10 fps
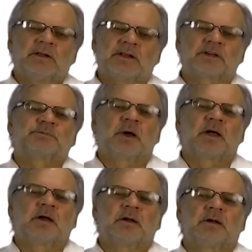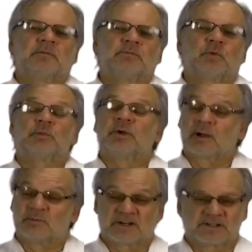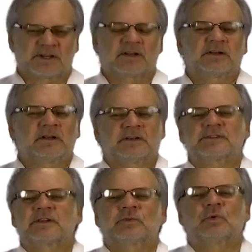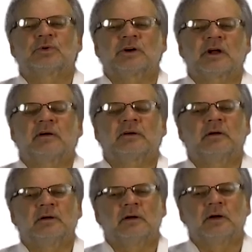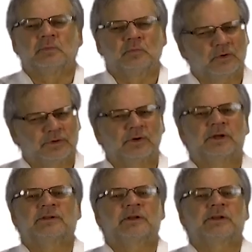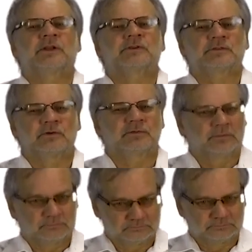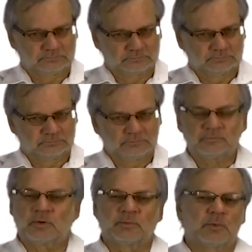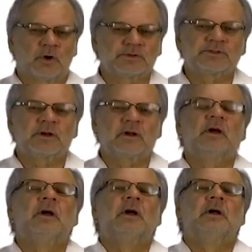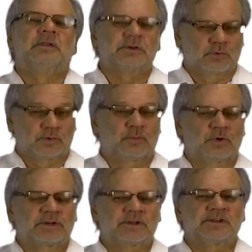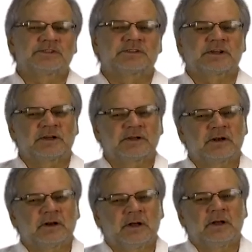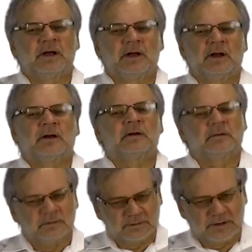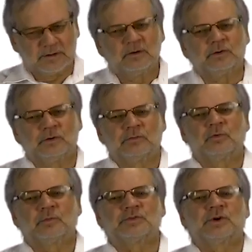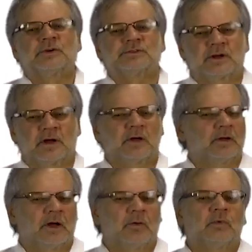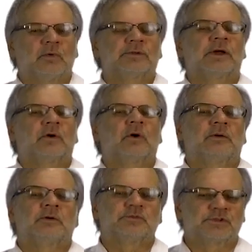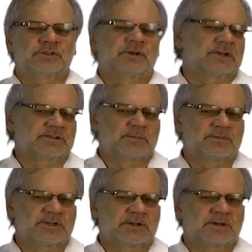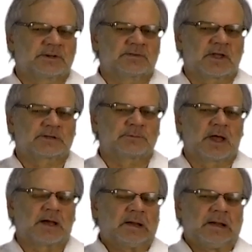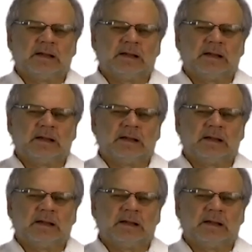taxpayer, or you become an executor, let's get the order right, when you get the letters from the master that you're appointed as executor, and then you inform SARS that I will take on the position as representative taxpayer.